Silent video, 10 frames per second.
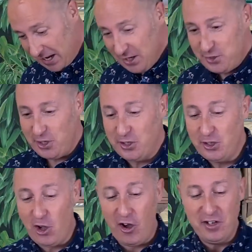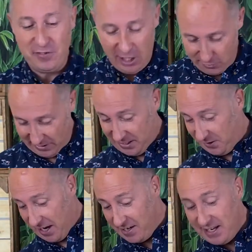So you can kind of go these,
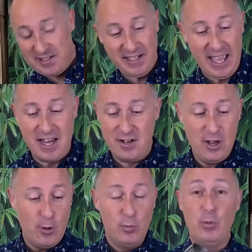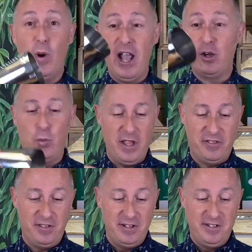and these again will work with
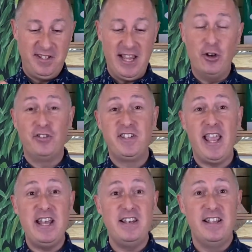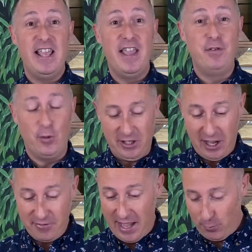tin on tin. If you want to go
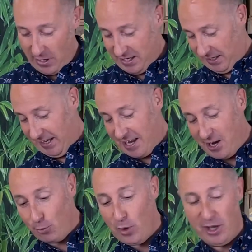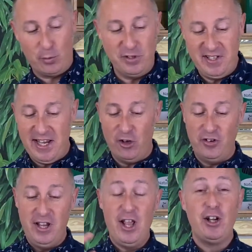that way, again, they'll work with tin on
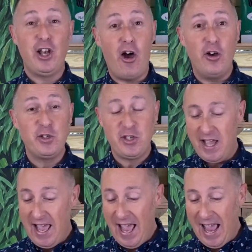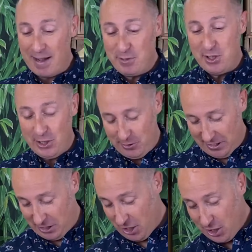glass.
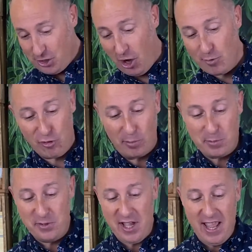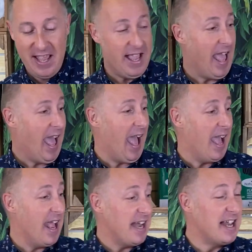Absolutely no problems there.
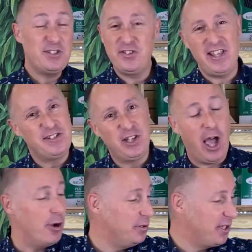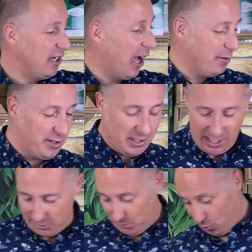And there's loads and loads and
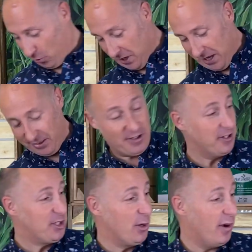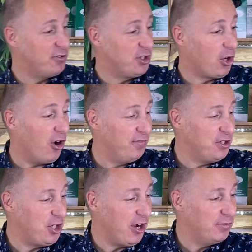loads more. The other 2 I've just got off the
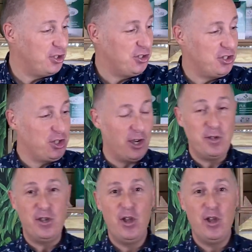shelves just to show you.